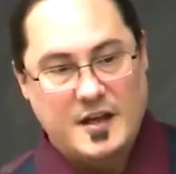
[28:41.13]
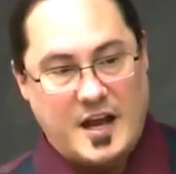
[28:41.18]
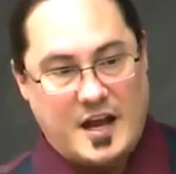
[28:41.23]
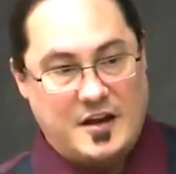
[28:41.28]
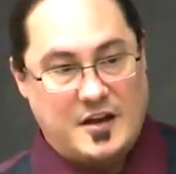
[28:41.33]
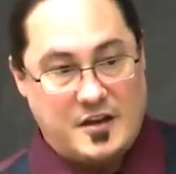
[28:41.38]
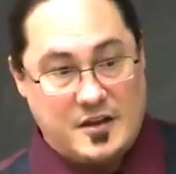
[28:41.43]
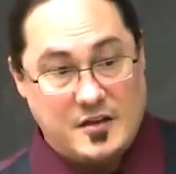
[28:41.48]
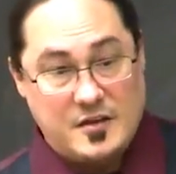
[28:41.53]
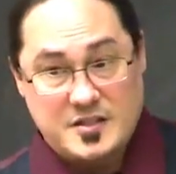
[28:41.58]

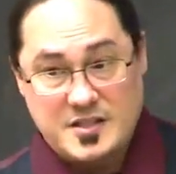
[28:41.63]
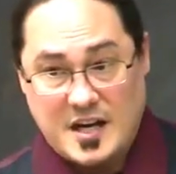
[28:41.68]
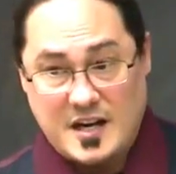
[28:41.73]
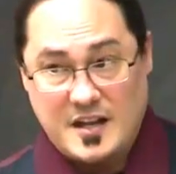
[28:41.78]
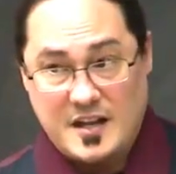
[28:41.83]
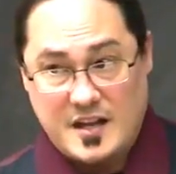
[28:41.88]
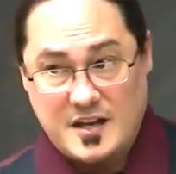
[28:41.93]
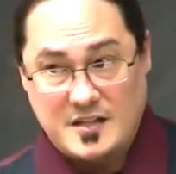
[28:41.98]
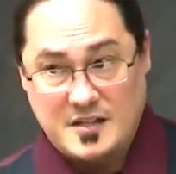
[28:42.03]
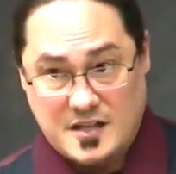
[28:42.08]
And on the other side
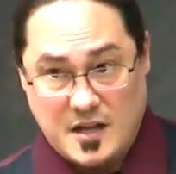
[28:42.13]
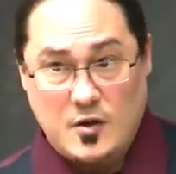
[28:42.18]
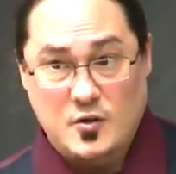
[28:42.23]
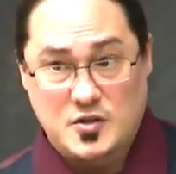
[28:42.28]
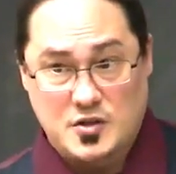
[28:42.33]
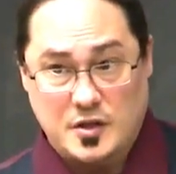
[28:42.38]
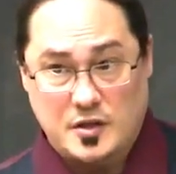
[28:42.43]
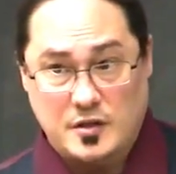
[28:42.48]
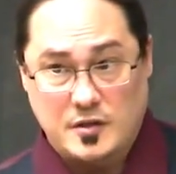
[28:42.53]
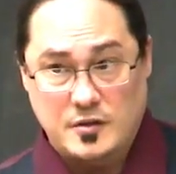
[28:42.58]
of that is the
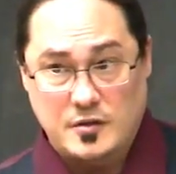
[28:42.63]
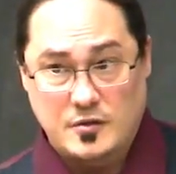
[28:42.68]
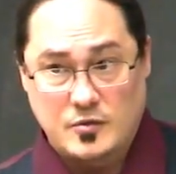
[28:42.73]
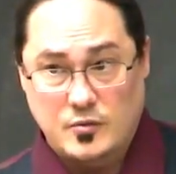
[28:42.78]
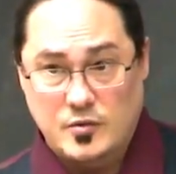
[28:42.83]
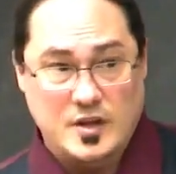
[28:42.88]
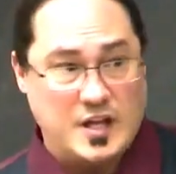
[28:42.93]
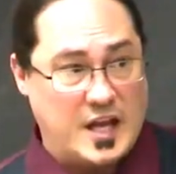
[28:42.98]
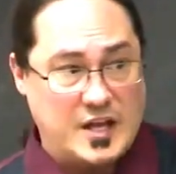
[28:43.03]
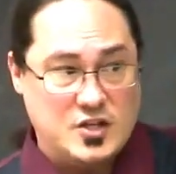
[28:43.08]
ocean
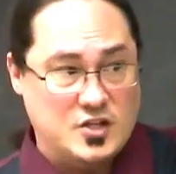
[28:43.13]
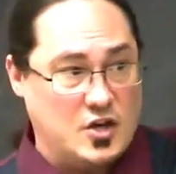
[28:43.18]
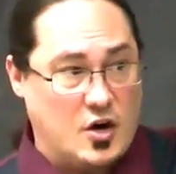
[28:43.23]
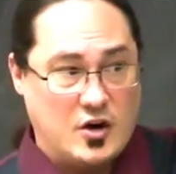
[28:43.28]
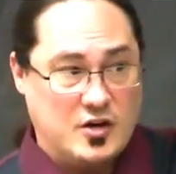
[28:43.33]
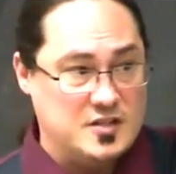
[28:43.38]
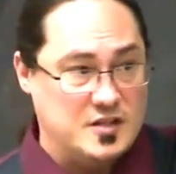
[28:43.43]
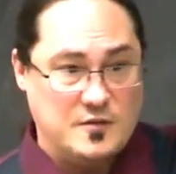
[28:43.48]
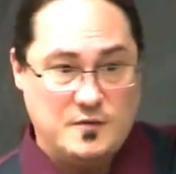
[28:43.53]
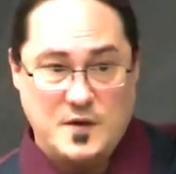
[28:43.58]
with like
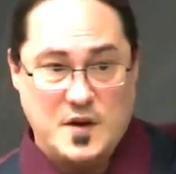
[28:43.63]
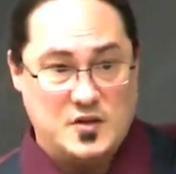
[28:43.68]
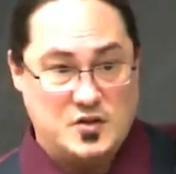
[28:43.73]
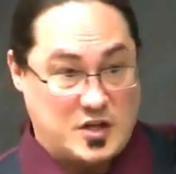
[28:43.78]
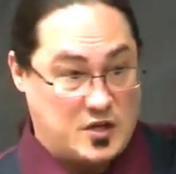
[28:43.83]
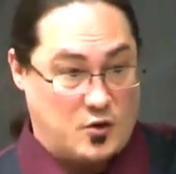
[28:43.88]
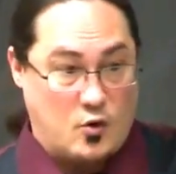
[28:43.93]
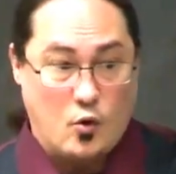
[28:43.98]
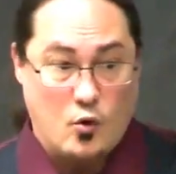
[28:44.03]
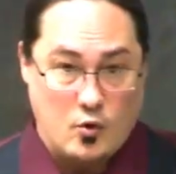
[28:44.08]
sharks and fish
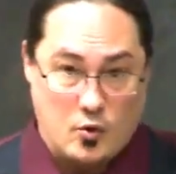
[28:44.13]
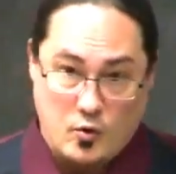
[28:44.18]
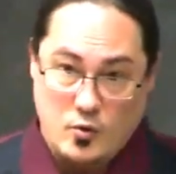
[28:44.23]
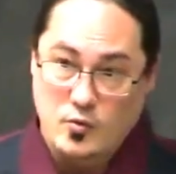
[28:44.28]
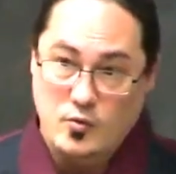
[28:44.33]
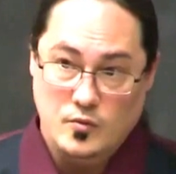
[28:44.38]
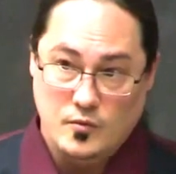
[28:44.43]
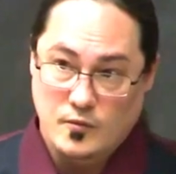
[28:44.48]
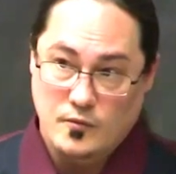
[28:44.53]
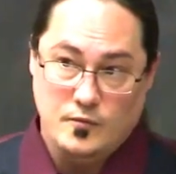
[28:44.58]
and coral.